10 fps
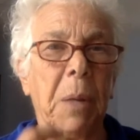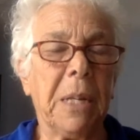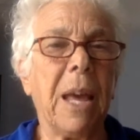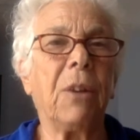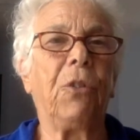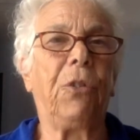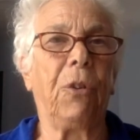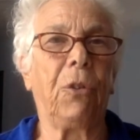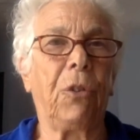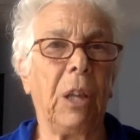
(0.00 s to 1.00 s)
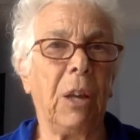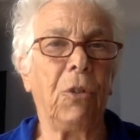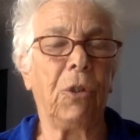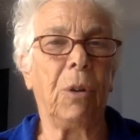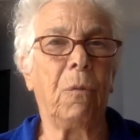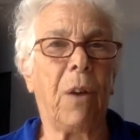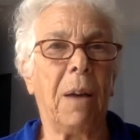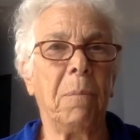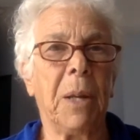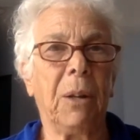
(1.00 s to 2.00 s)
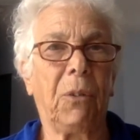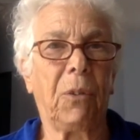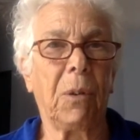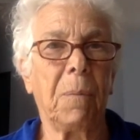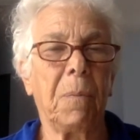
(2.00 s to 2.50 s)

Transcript: be dead or seriously injured in five minutes?